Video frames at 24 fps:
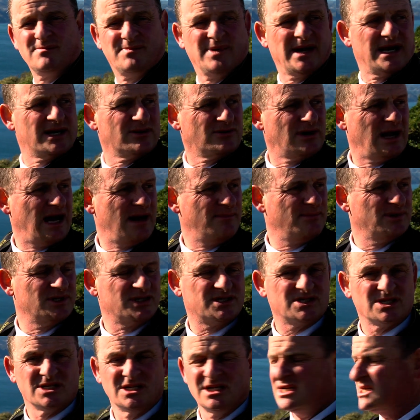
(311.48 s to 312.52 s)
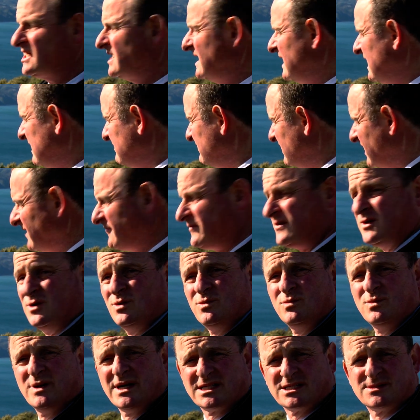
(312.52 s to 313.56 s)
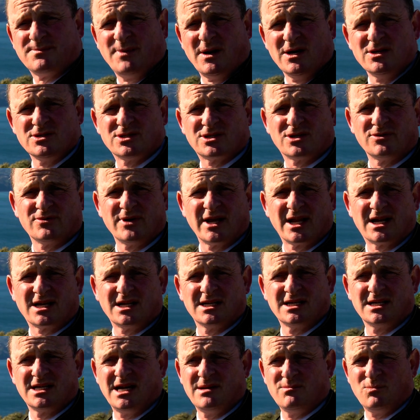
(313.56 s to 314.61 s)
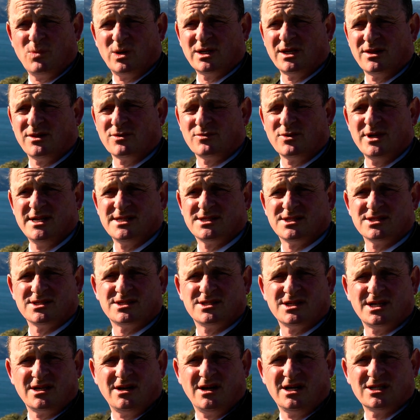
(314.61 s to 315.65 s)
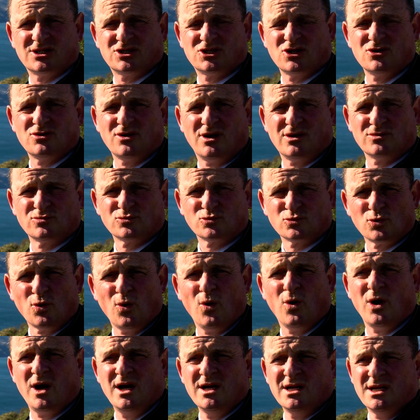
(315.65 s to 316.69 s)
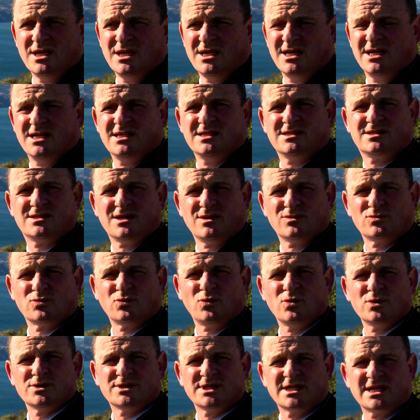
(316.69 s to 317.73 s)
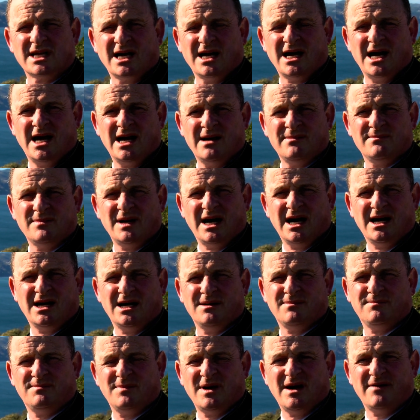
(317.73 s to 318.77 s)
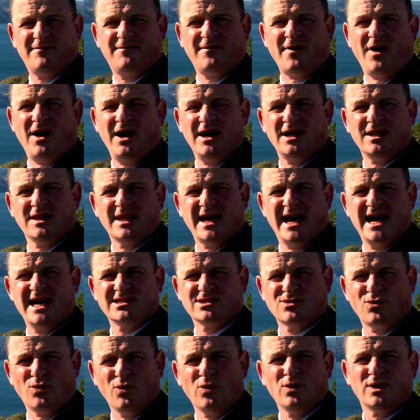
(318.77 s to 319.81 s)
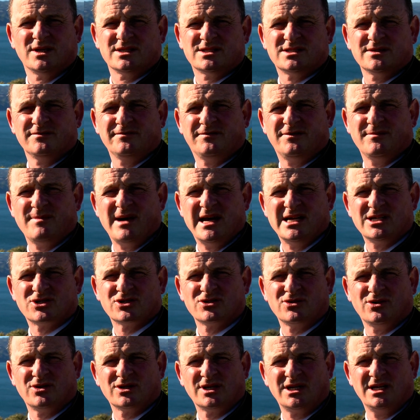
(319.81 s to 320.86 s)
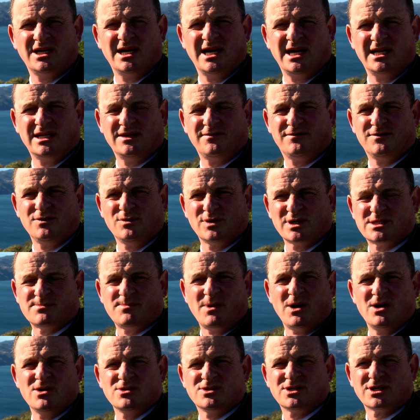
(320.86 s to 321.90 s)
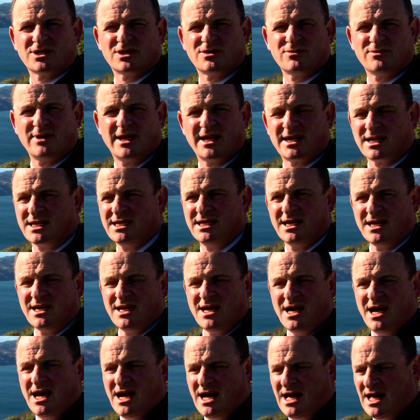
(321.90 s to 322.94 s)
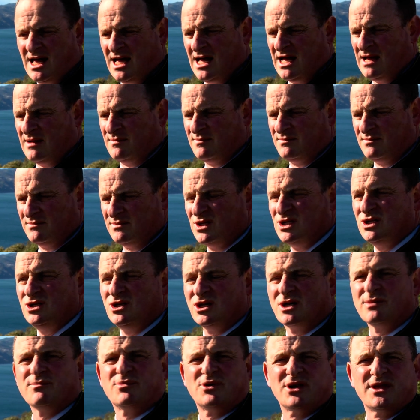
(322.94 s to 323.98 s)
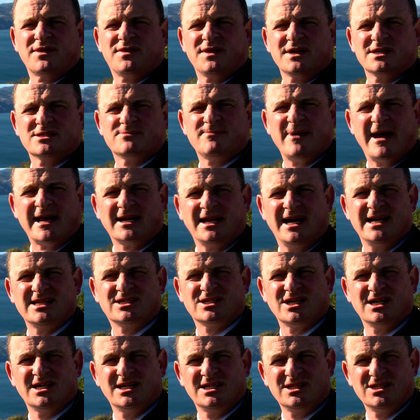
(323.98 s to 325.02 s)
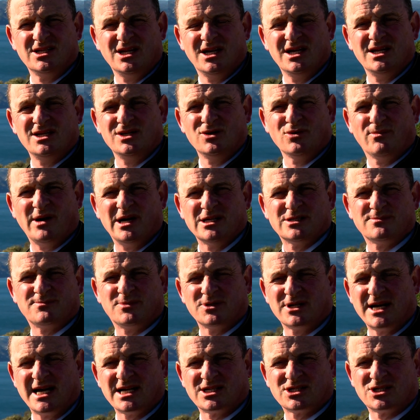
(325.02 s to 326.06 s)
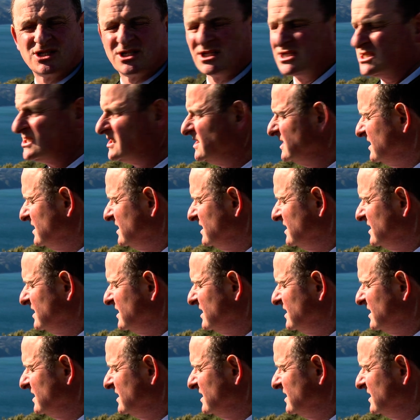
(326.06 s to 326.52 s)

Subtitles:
panoramas if you expose correctly. One of the reasons that I shoot on RAW is that RAW is a file that has all its information on it, and if you expose it correctly, you can bring things back later in your post-production.